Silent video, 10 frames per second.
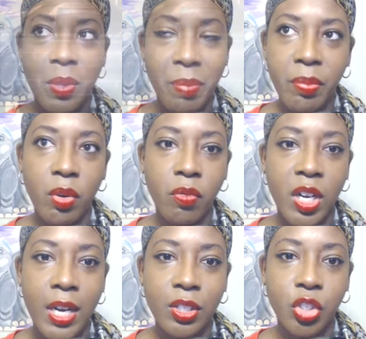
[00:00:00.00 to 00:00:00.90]
people of
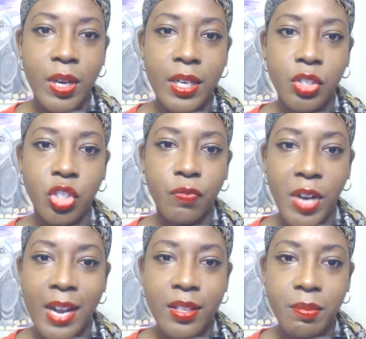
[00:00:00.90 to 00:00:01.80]
Wakanda trying to
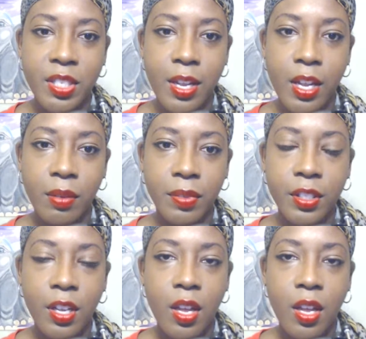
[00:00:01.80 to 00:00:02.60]
find themselves.